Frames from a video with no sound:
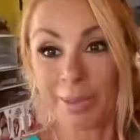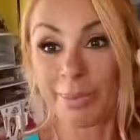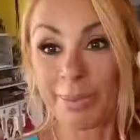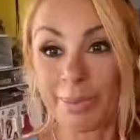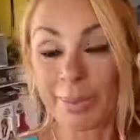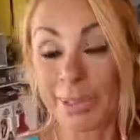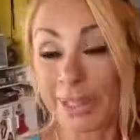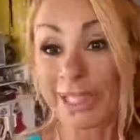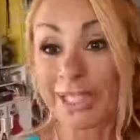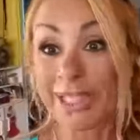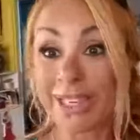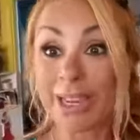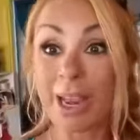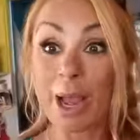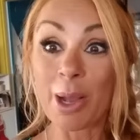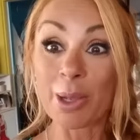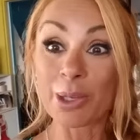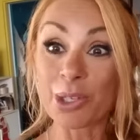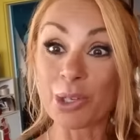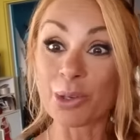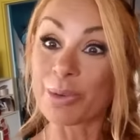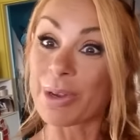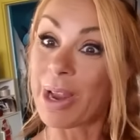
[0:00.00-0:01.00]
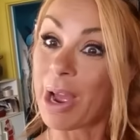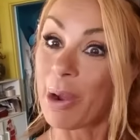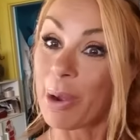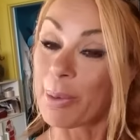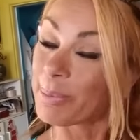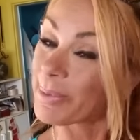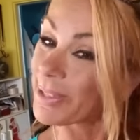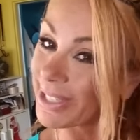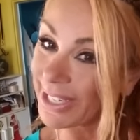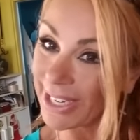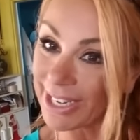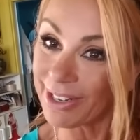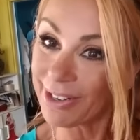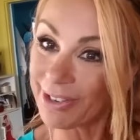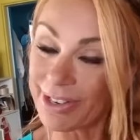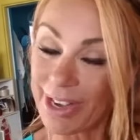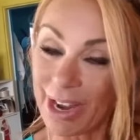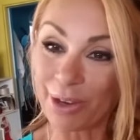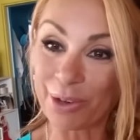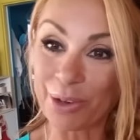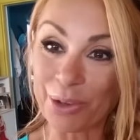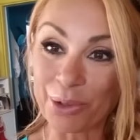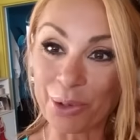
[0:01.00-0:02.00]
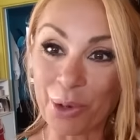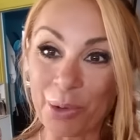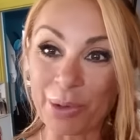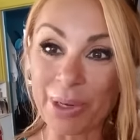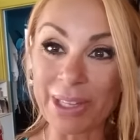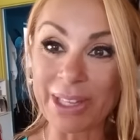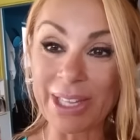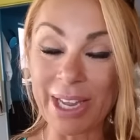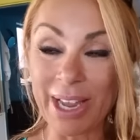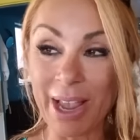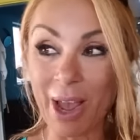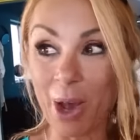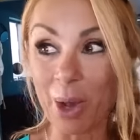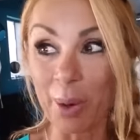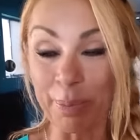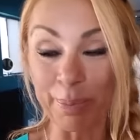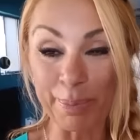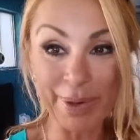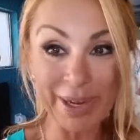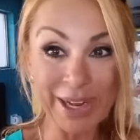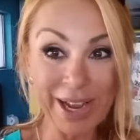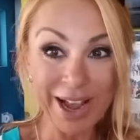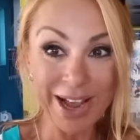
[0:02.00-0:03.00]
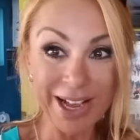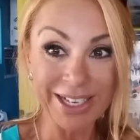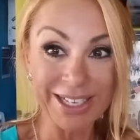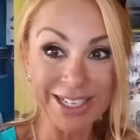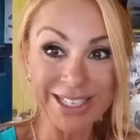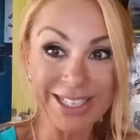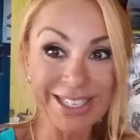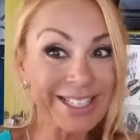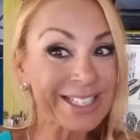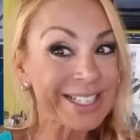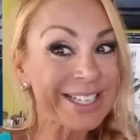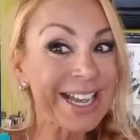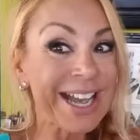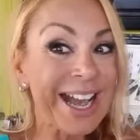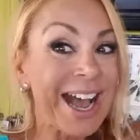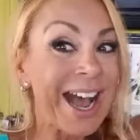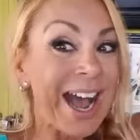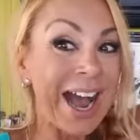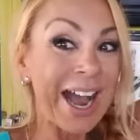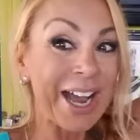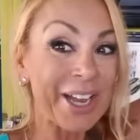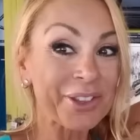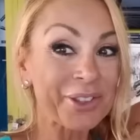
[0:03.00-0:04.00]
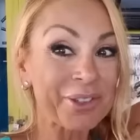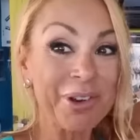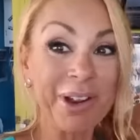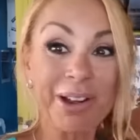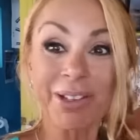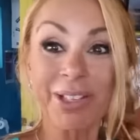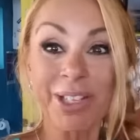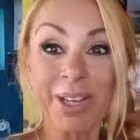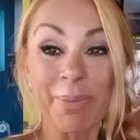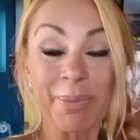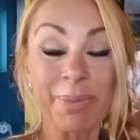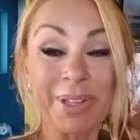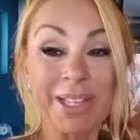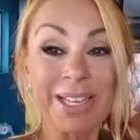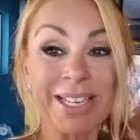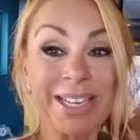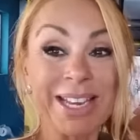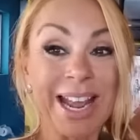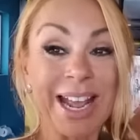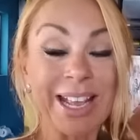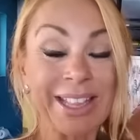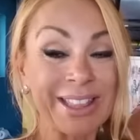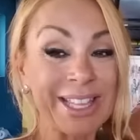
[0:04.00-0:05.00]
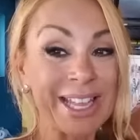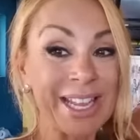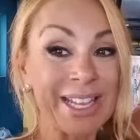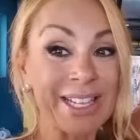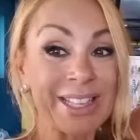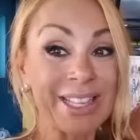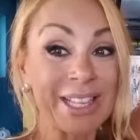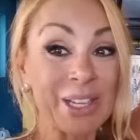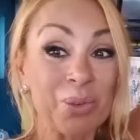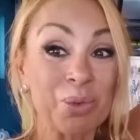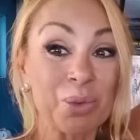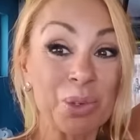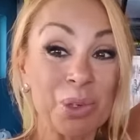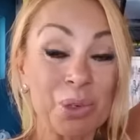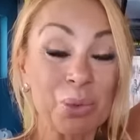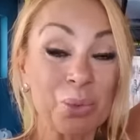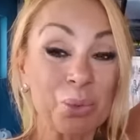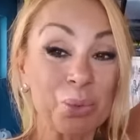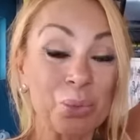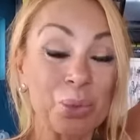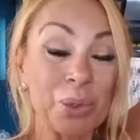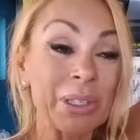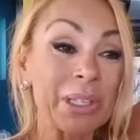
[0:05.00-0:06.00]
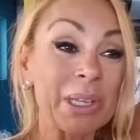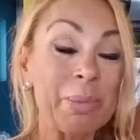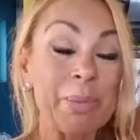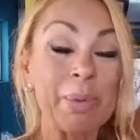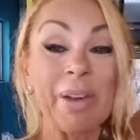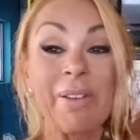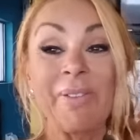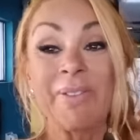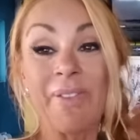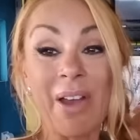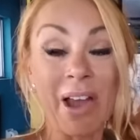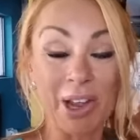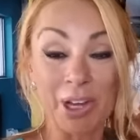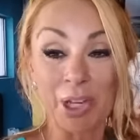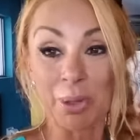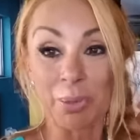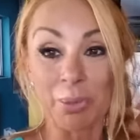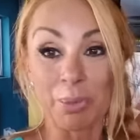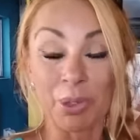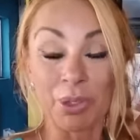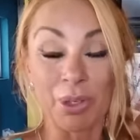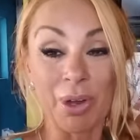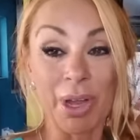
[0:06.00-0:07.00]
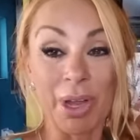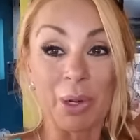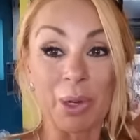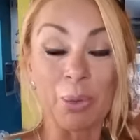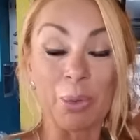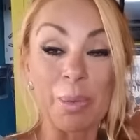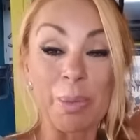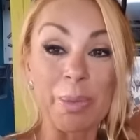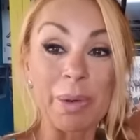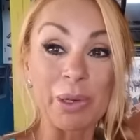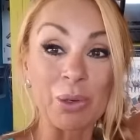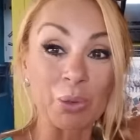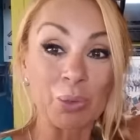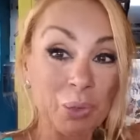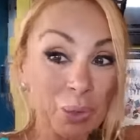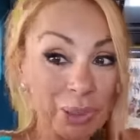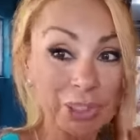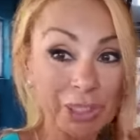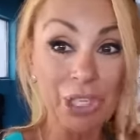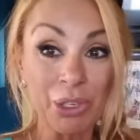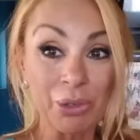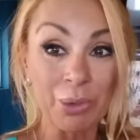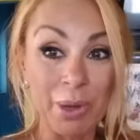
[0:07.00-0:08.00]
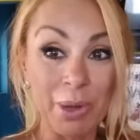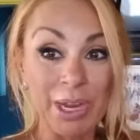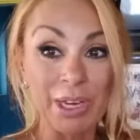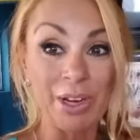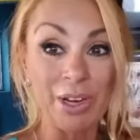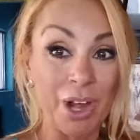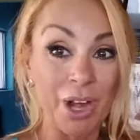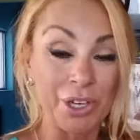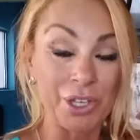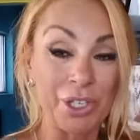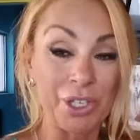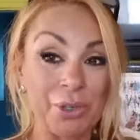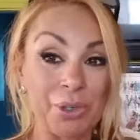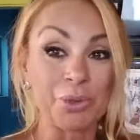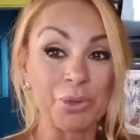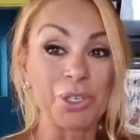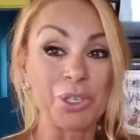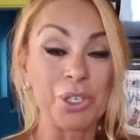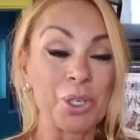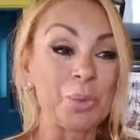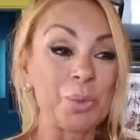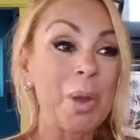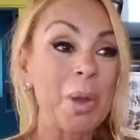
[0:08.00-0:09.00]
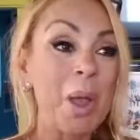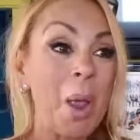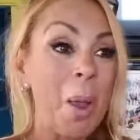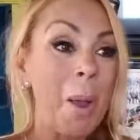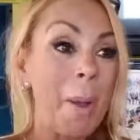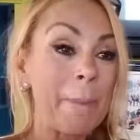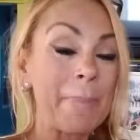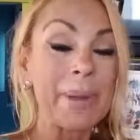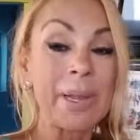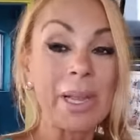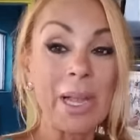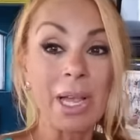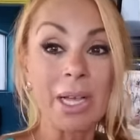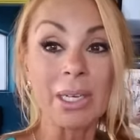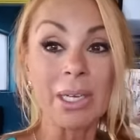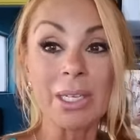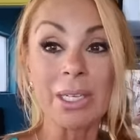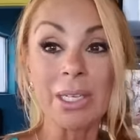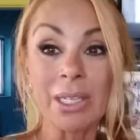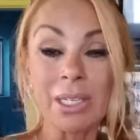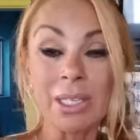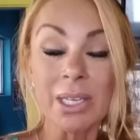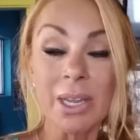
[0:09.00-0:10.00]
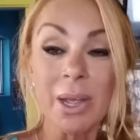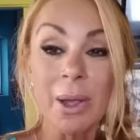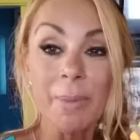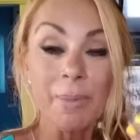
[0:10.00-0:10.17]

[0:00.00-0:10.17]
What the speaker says: But then also, now I'm scared now to throw anything out, because I threw out something I think that would really be valuable, and it would have been really great on YouTube, because